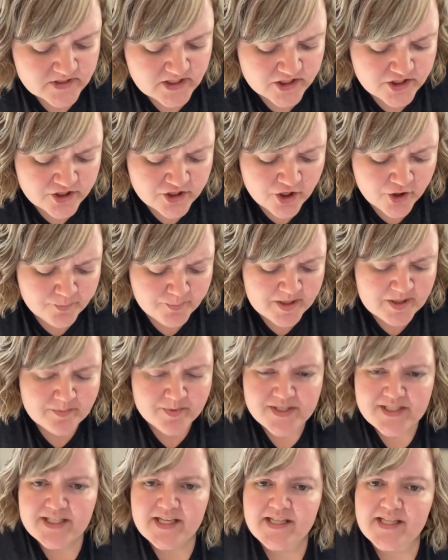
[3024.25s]
You know,
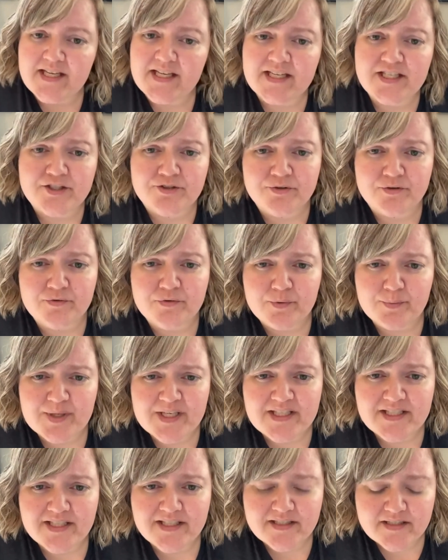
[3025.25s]
people say that history
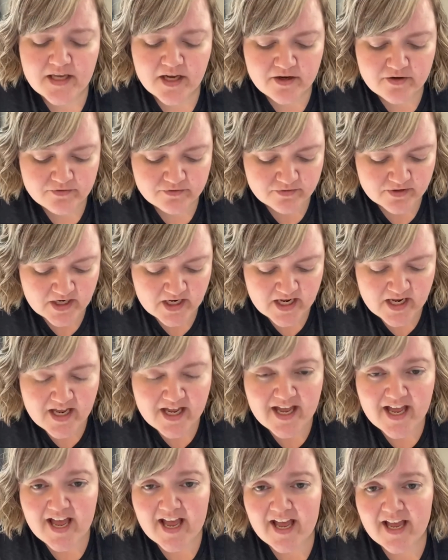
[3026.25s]
repeats itself,
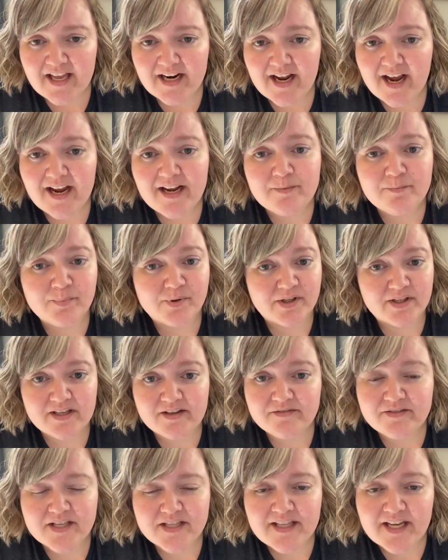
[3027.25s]
and I
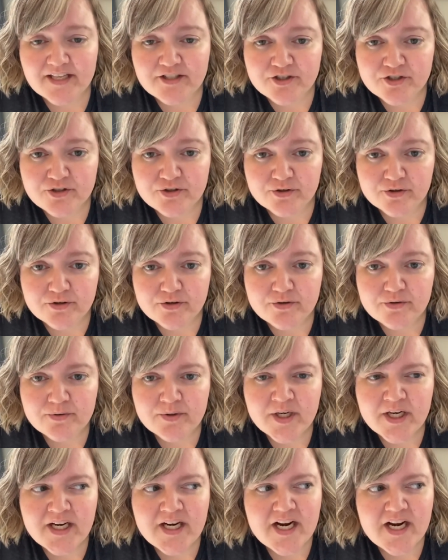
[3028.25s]
believe that that's true.